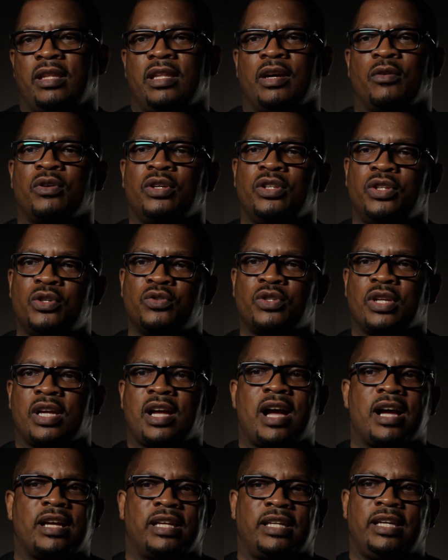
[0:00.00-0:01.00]
that were
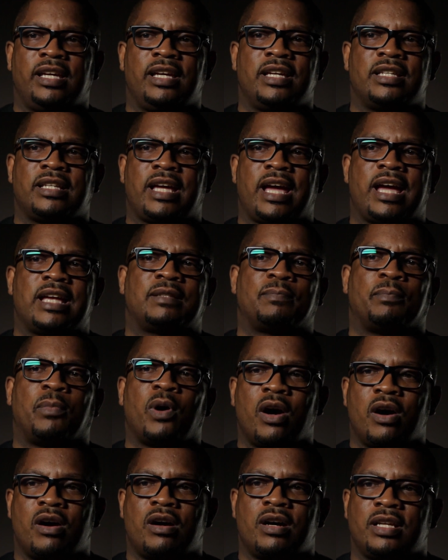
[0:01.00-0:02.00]
using our kids as
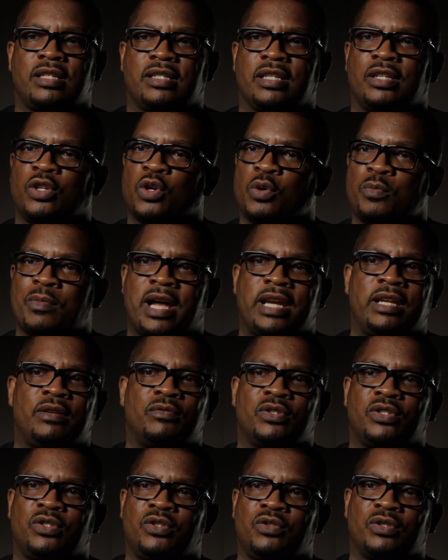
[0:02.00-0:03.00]
pawns and nobody
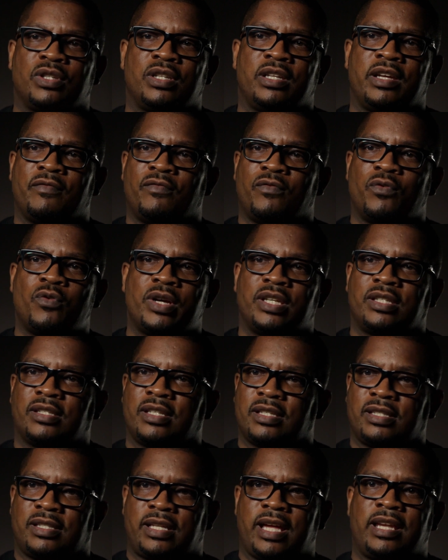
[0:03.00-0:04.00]
was using their voice
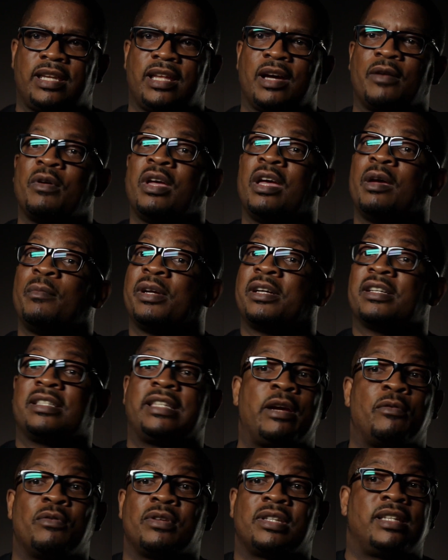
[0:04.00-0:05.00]
to stand up because
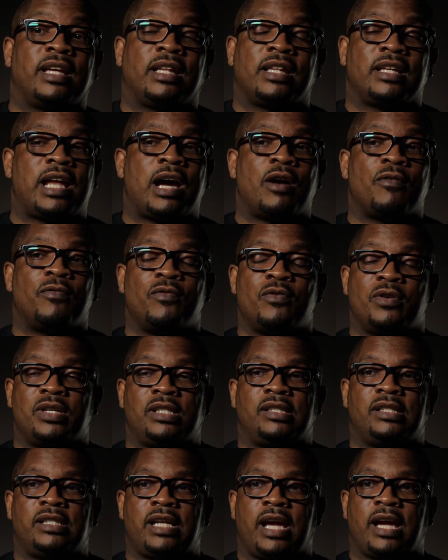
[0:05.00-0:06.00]
they were selling out for a
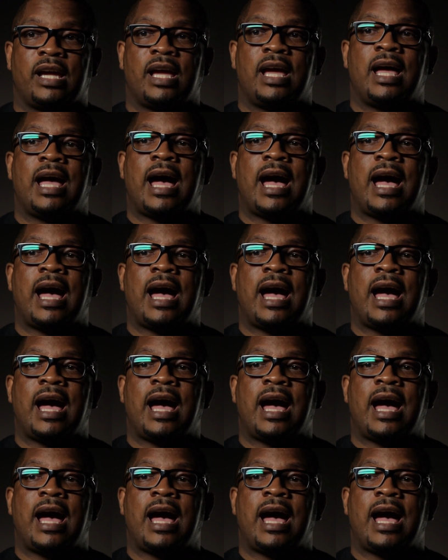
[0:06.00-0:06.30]
check.